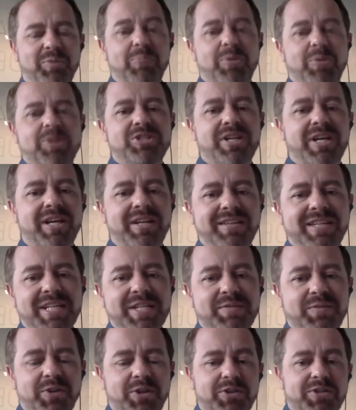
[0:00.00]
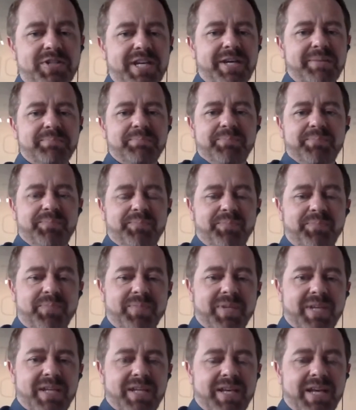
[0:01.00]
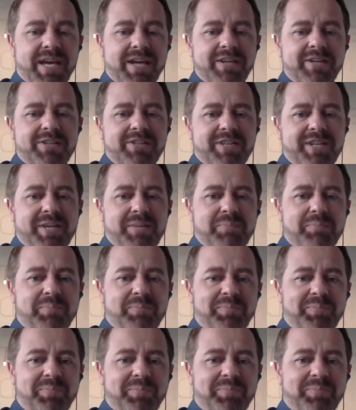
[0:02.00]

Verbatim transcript: appreciate it. Thanks for your time. Had a good time.